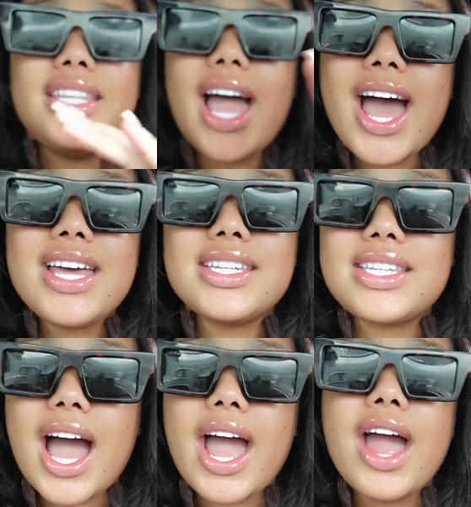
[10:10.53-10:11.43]
That is
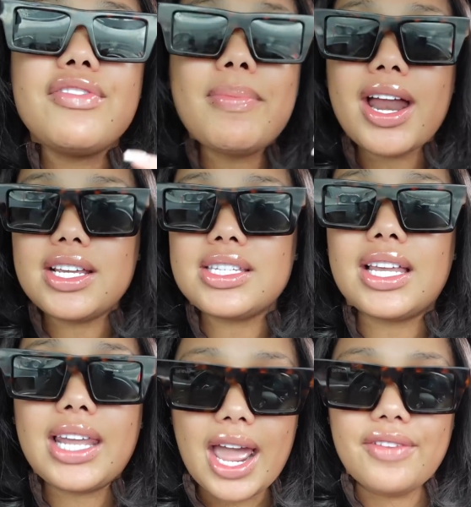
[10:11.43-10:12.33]
not everybody's
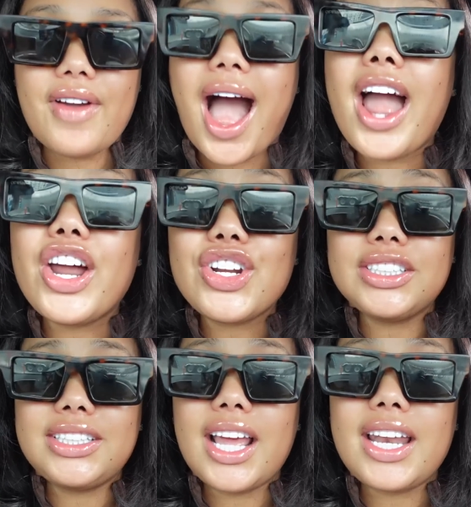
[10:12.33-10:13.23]
life. I
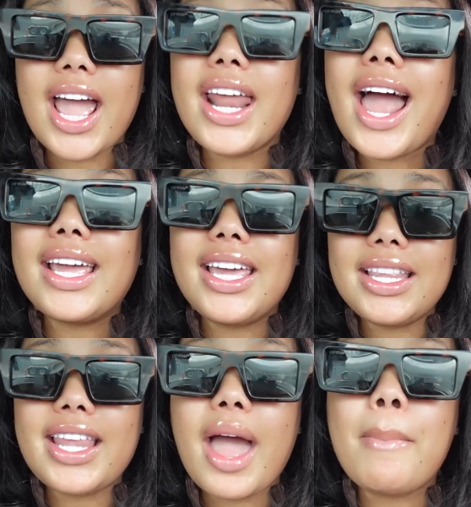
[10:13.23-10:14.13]
understand that and I
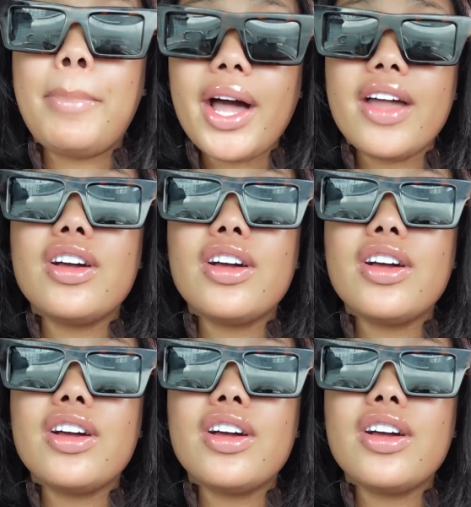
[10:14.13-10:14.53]
get that, but